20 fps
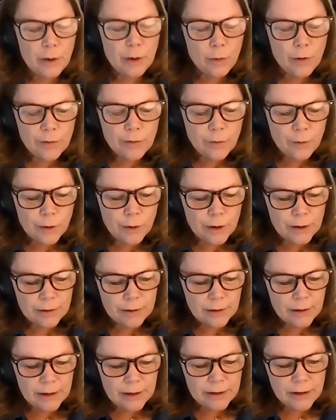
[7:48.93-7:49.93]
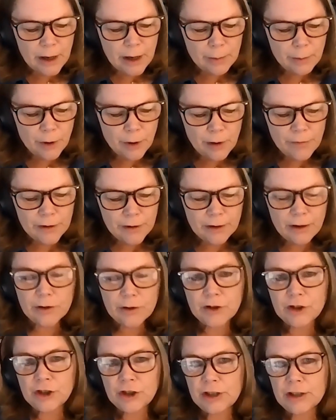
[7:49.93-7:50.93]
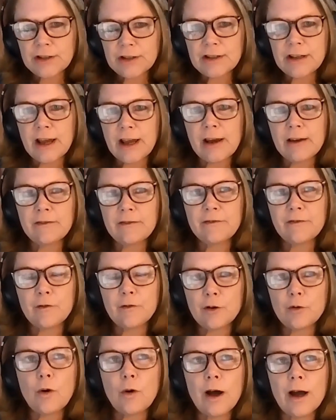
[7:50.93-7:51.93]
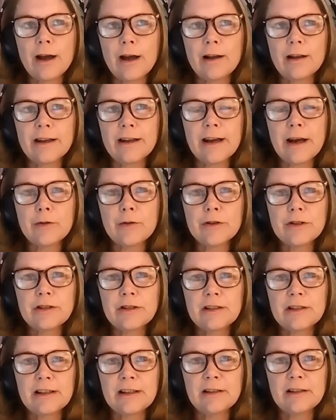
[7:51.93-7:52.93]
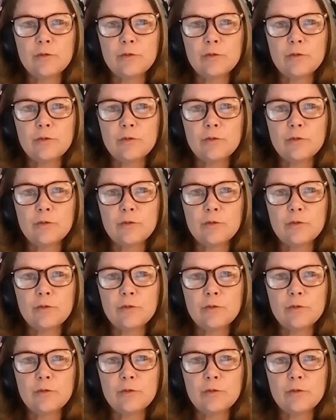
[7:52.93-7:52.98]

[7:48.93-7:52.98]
I worked for a, a nonprofit called She is Safe for a while, and I was uh,